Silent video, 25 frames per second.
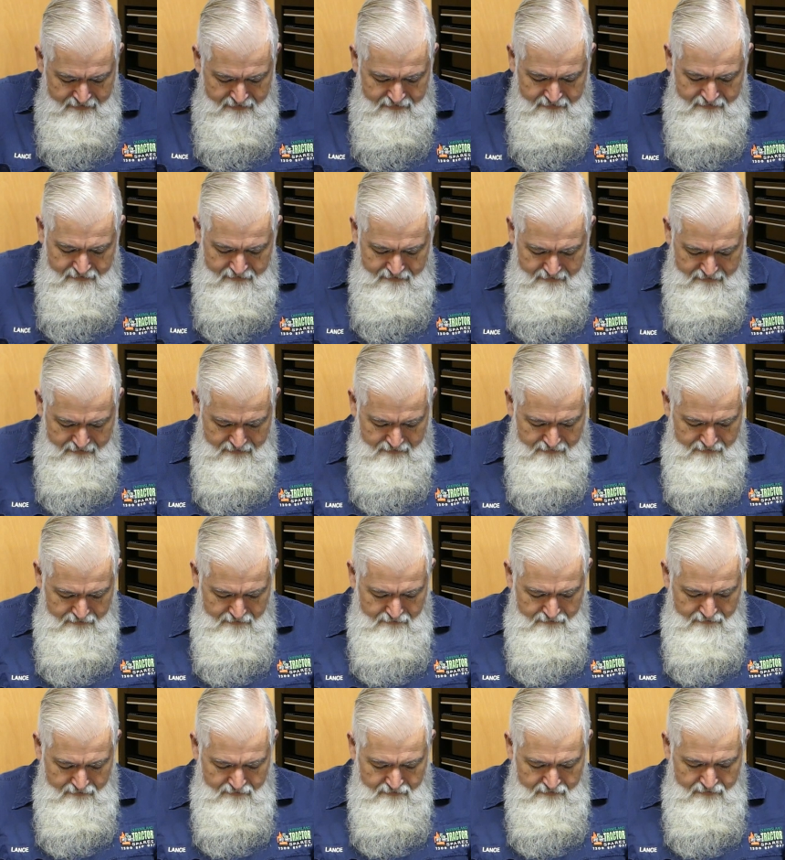
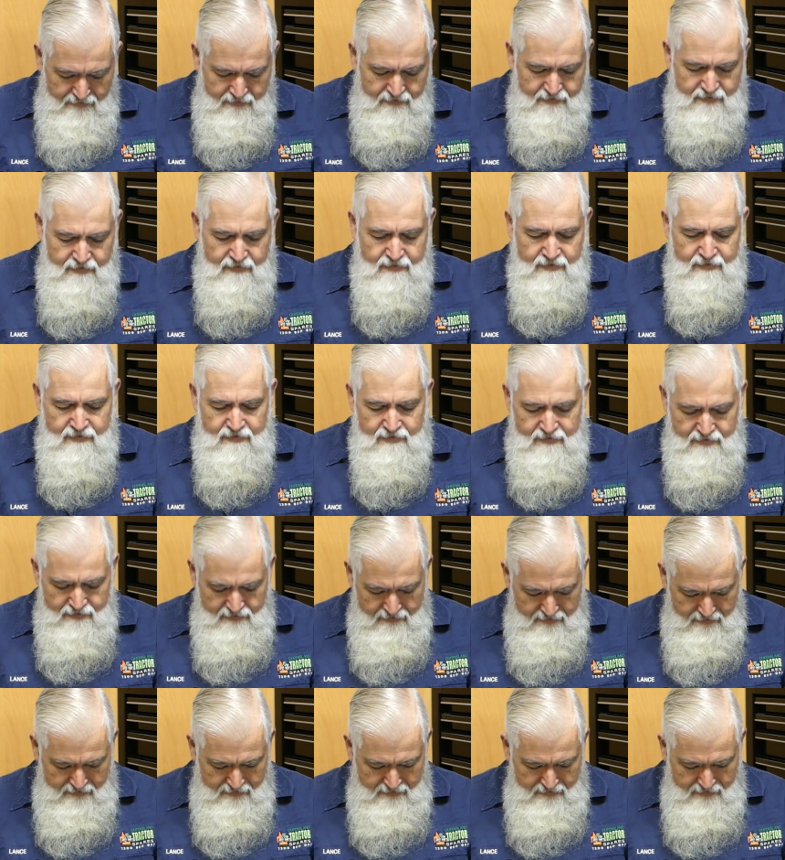Nobody speaks.